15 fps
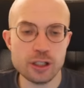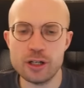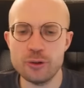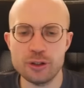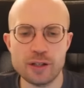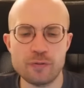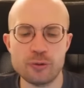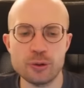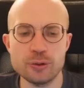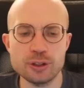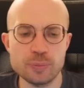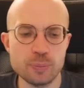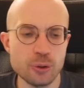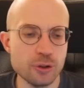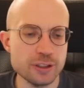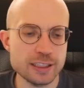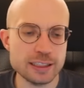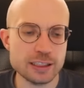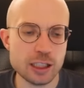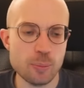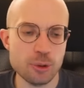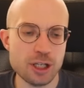not a frozen pawns
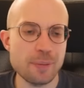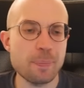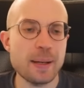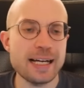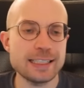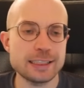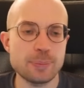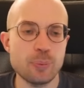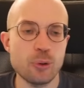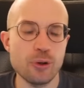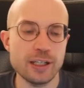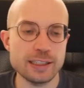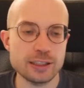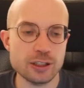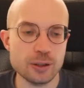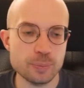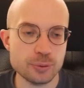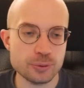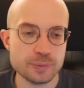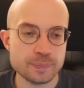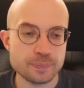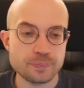example, that passed pawn
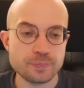example